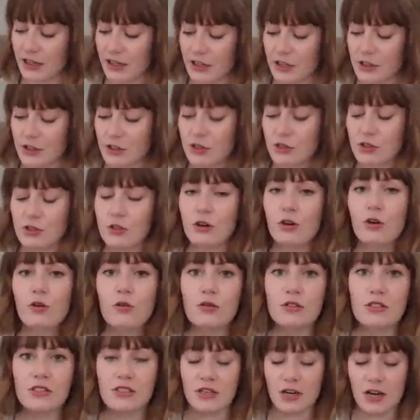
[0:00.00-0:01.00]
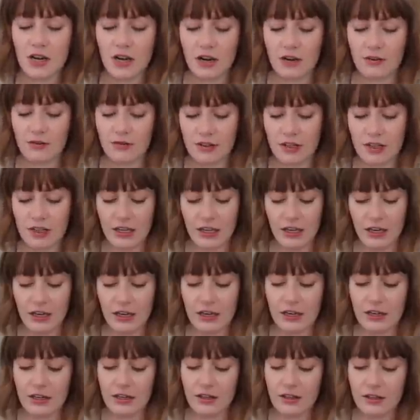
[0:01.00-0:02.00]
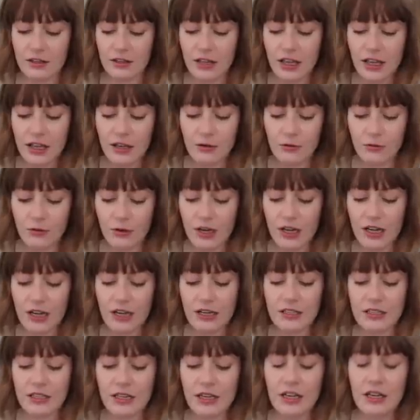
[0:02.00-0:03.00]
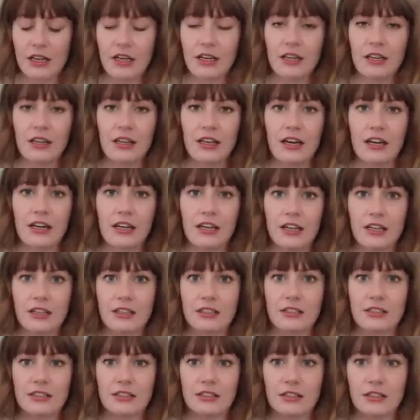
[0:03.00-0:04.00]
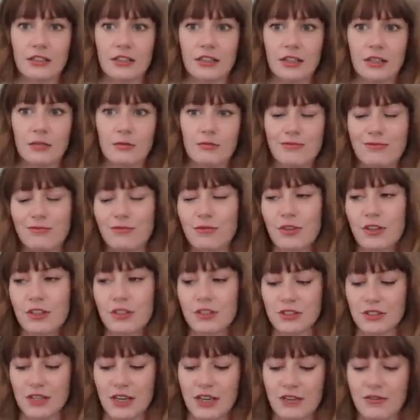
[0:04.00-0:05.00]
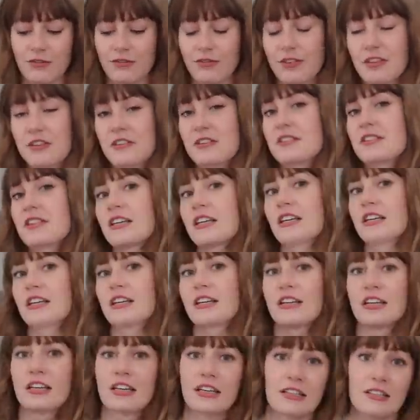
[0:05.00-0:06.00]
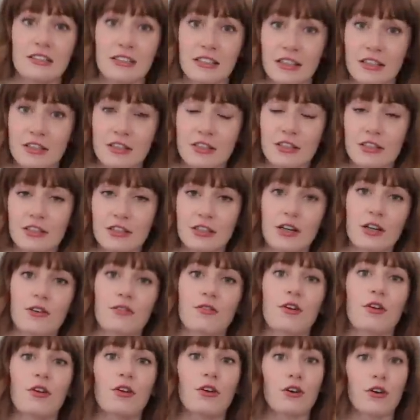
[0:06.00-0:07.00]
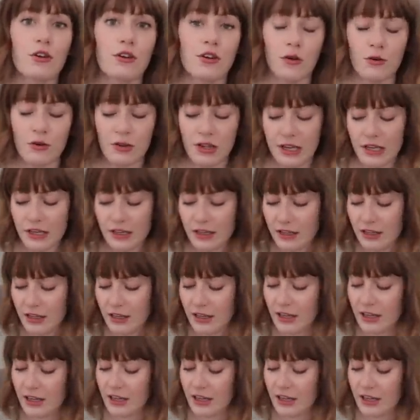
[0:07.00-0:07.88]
It's so soft and lightweight that it um, really just kind of feels like an extension of your clothing.